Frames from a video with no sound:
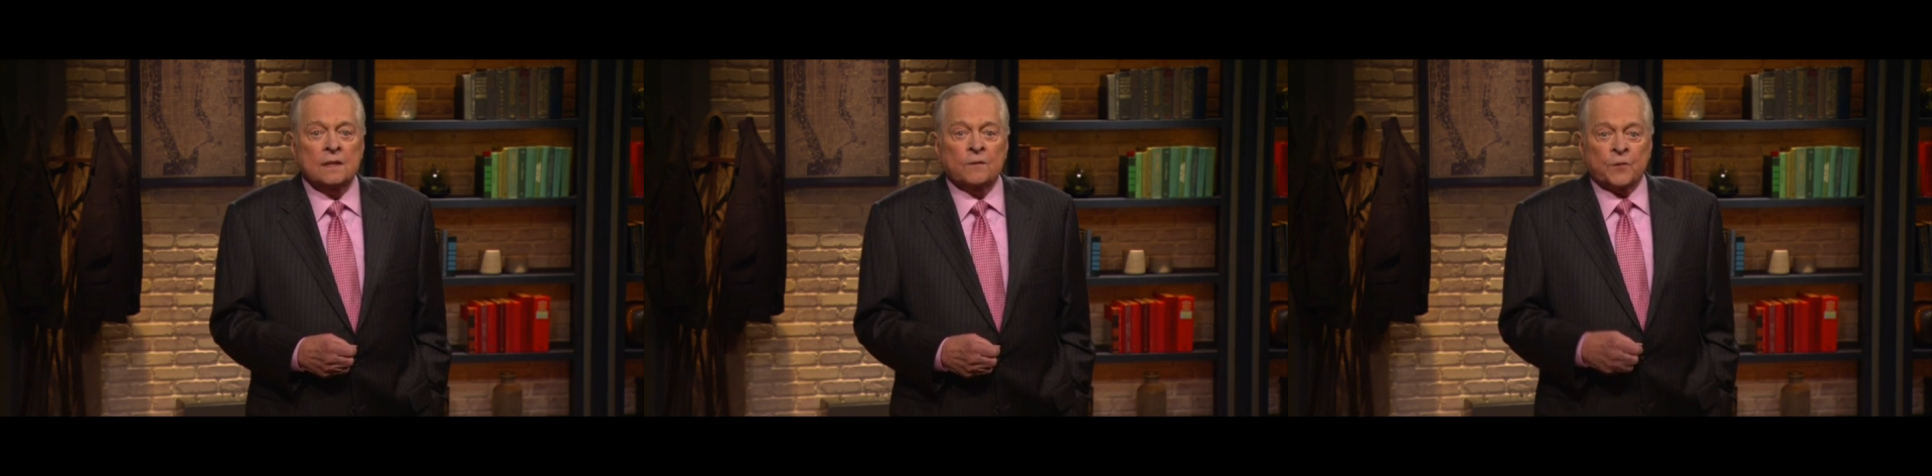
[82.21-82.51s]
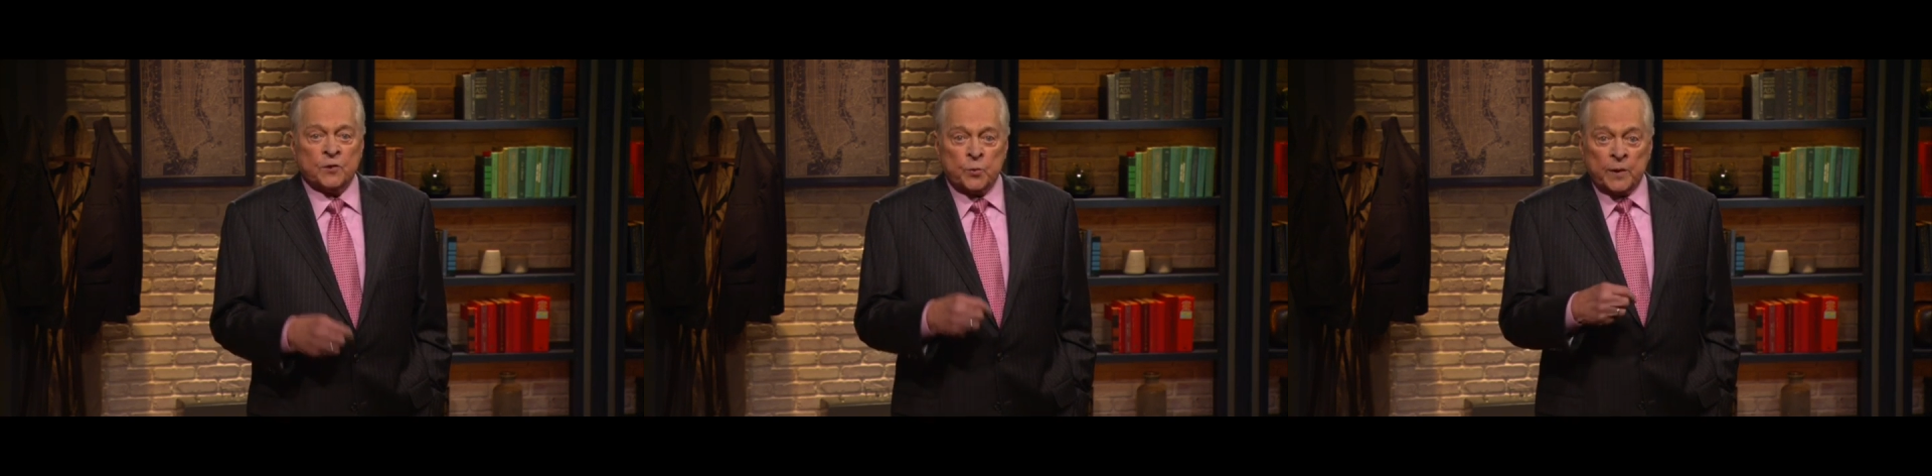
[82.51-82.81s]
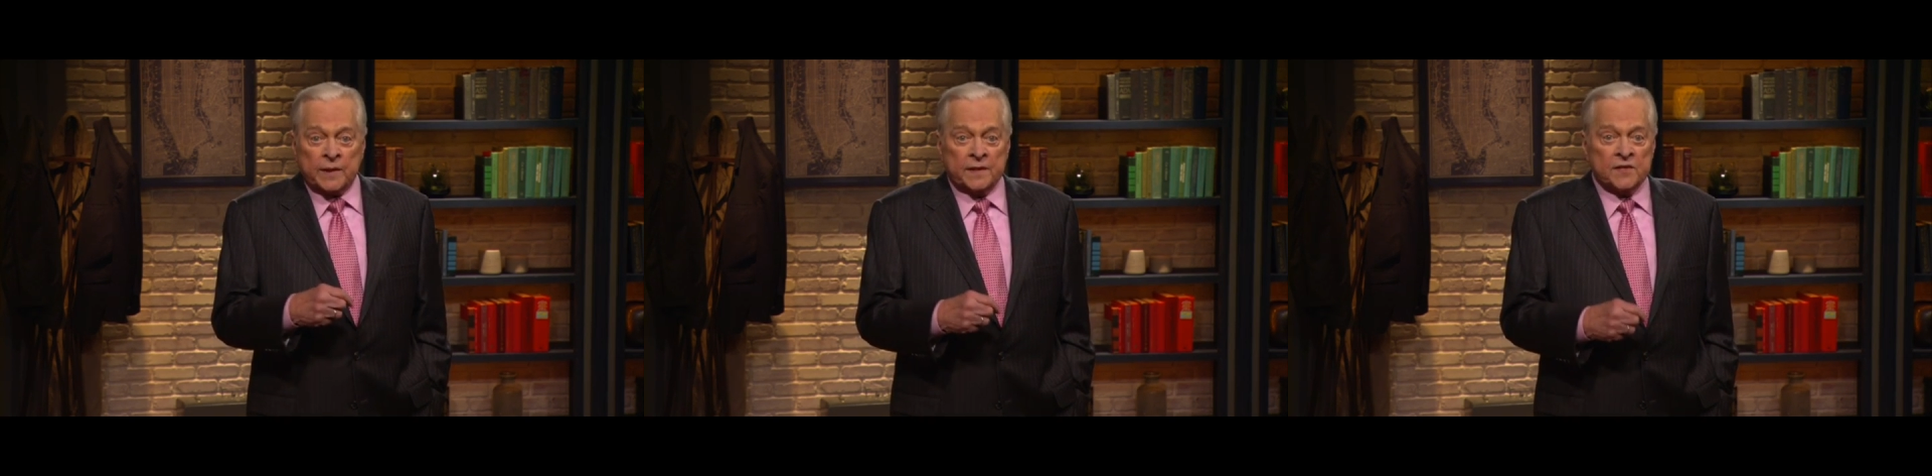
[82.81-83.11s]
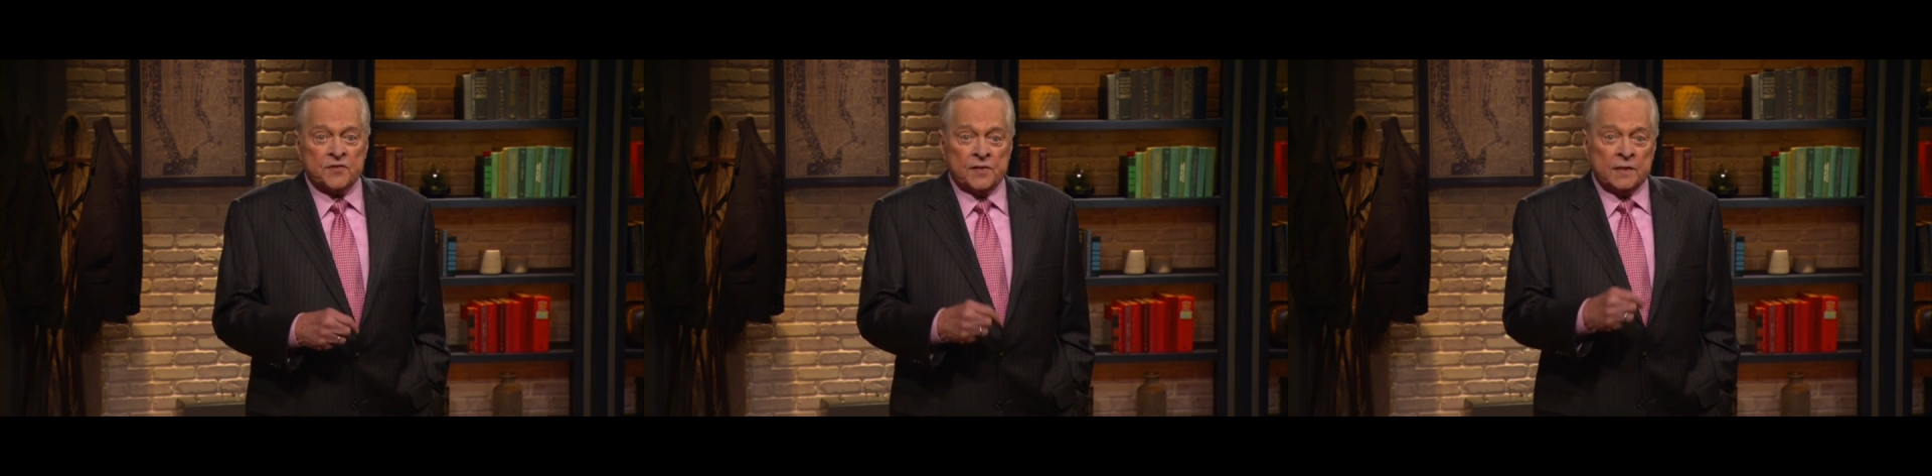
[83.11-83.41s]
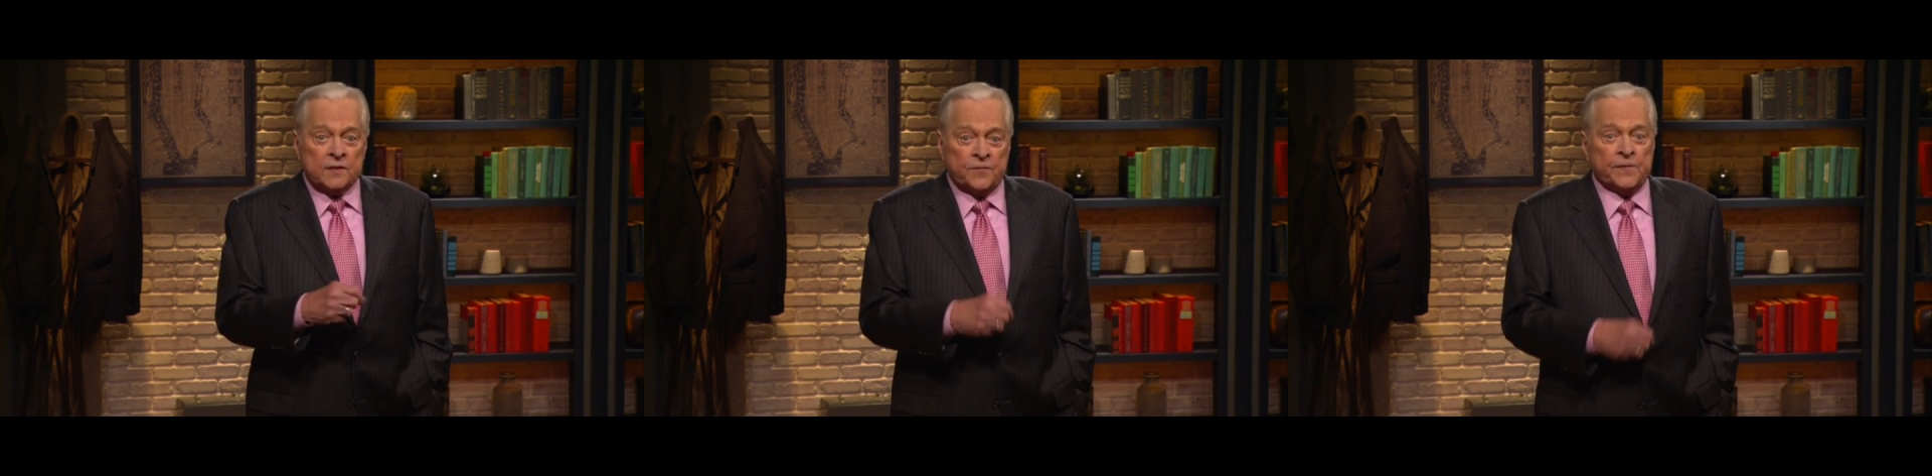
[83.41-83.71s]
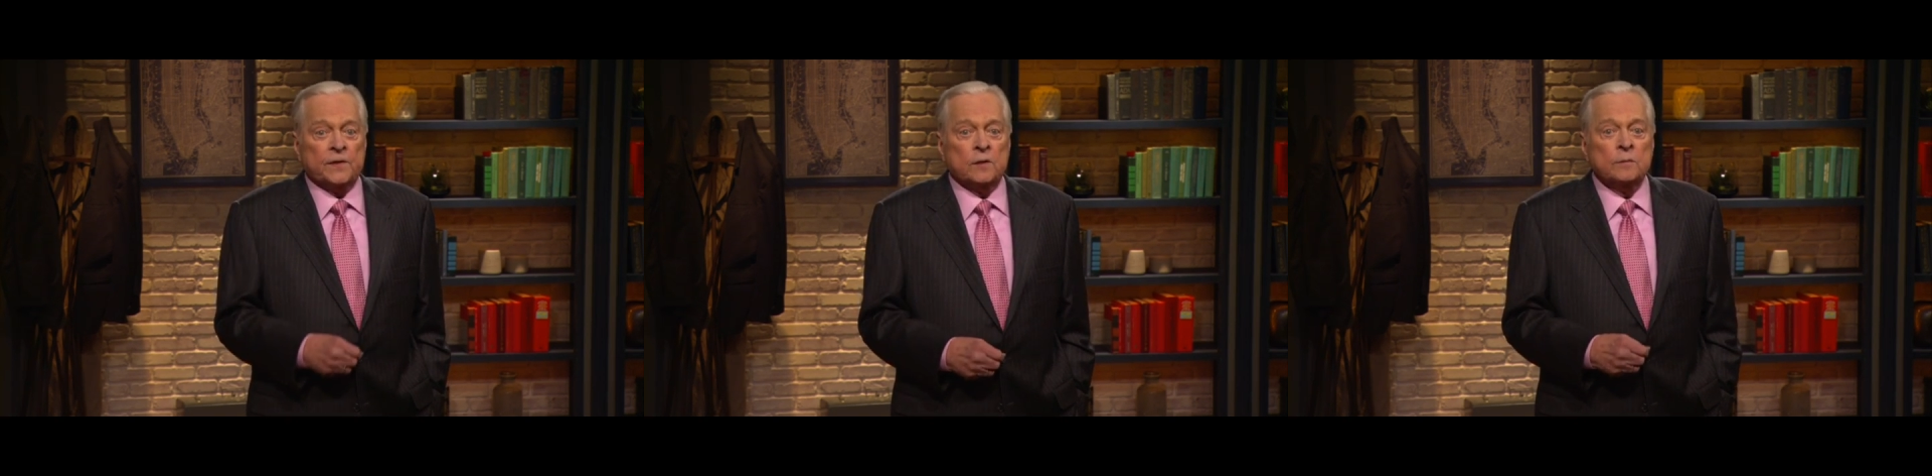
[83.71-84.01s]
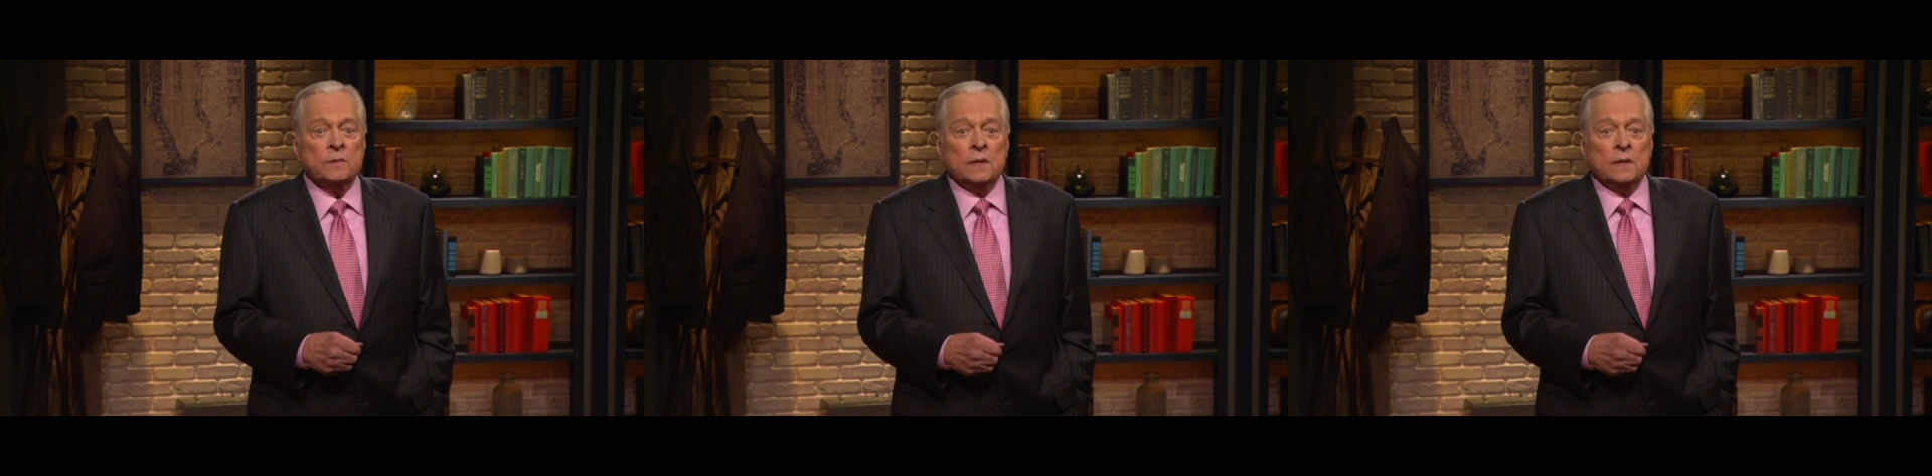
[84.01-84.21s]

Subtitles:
For his work in this next film,